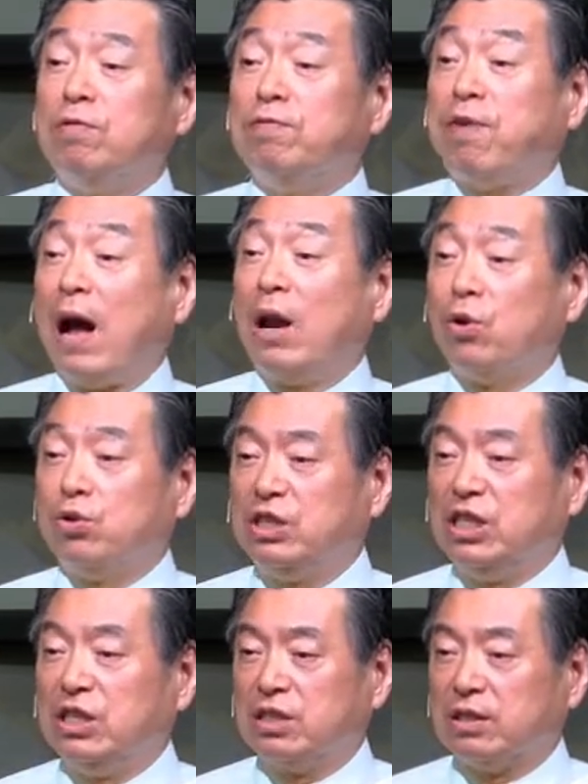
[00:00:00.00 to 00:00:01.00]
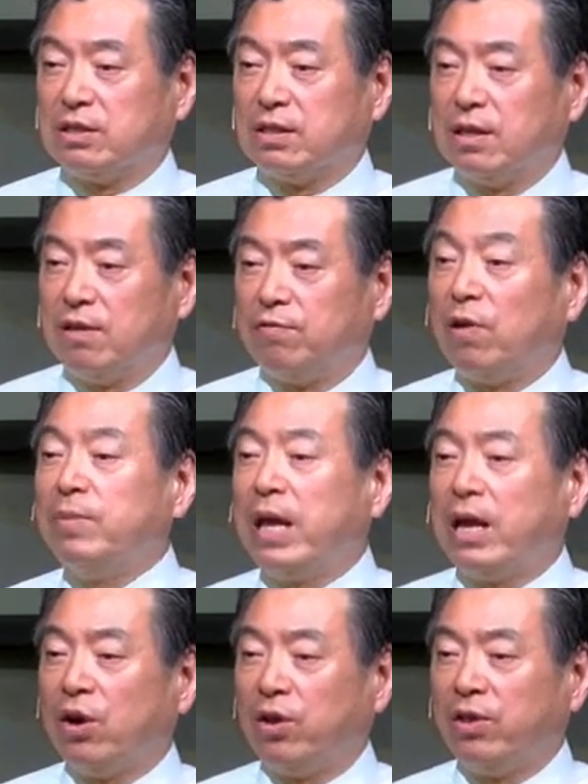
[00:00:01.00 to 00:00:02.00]
follow Jesus from
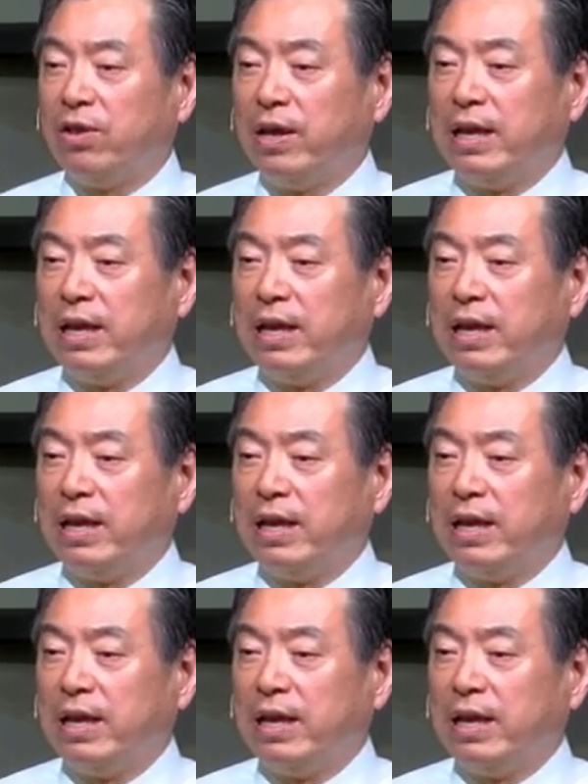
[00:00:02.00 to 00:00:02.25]
then on.